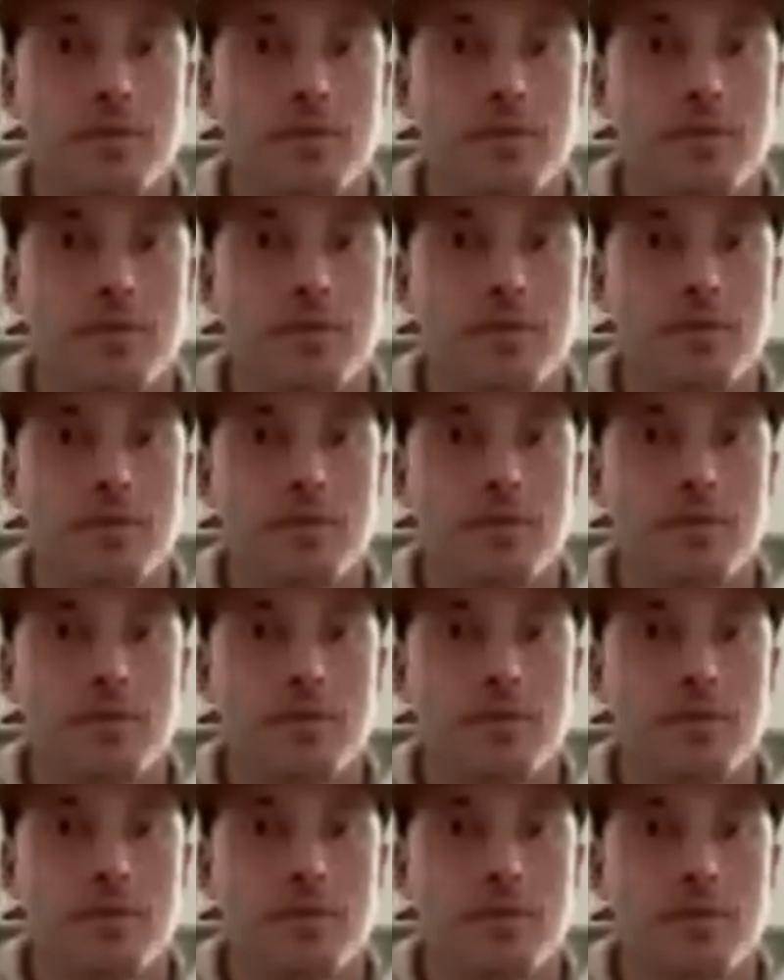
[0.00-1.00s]

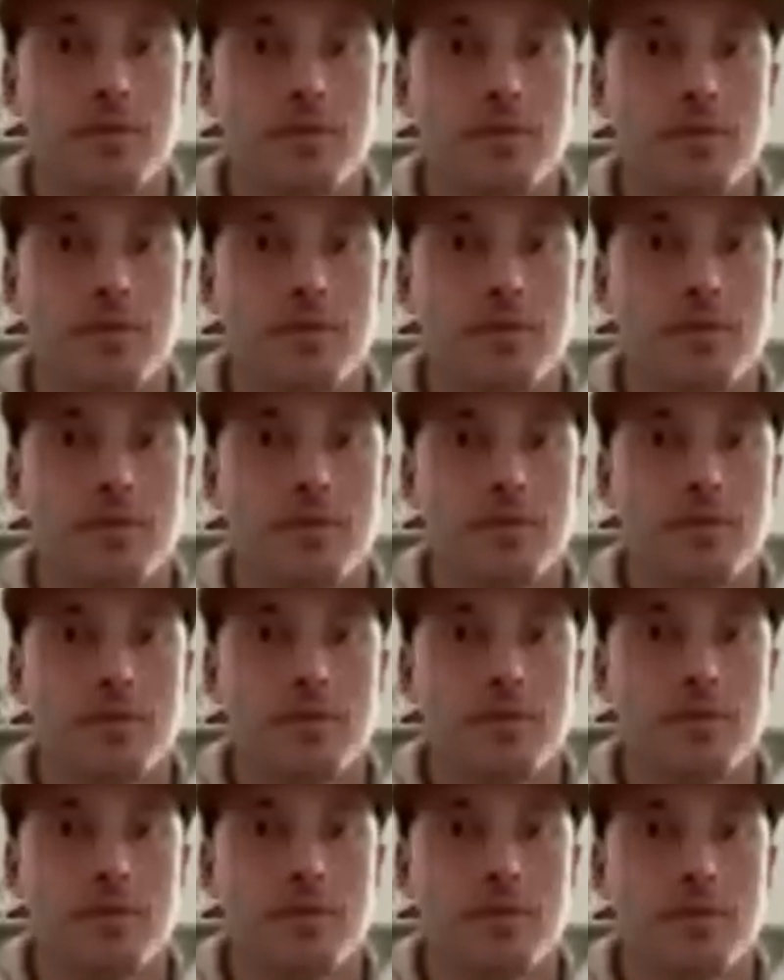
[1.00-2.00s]

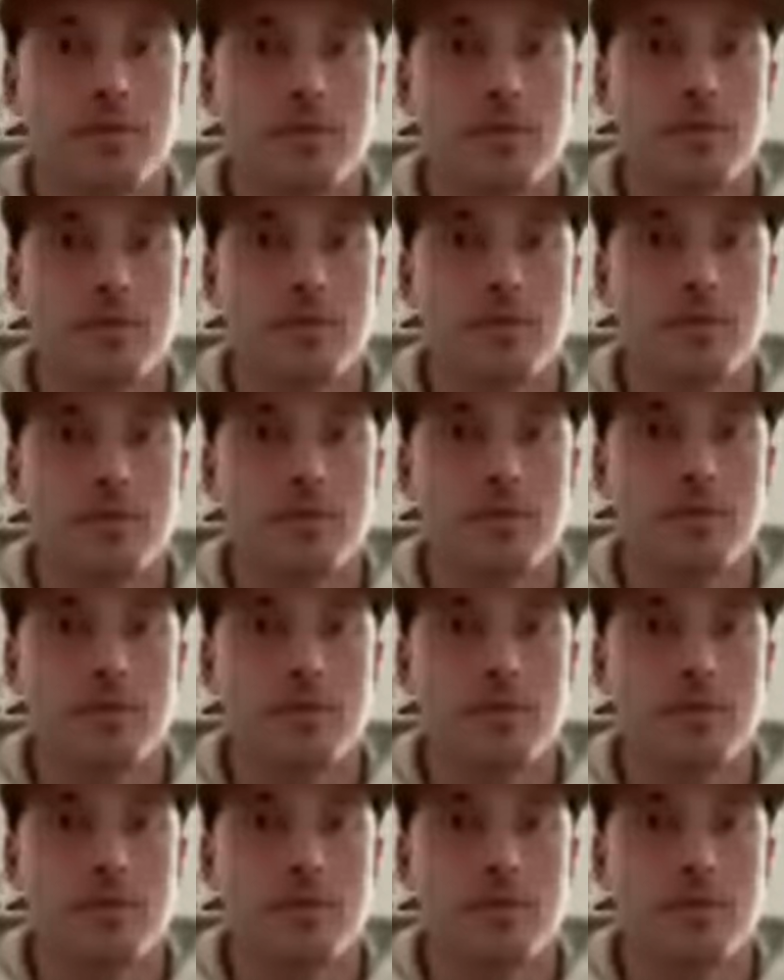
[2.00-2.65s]
This person isn't speaking.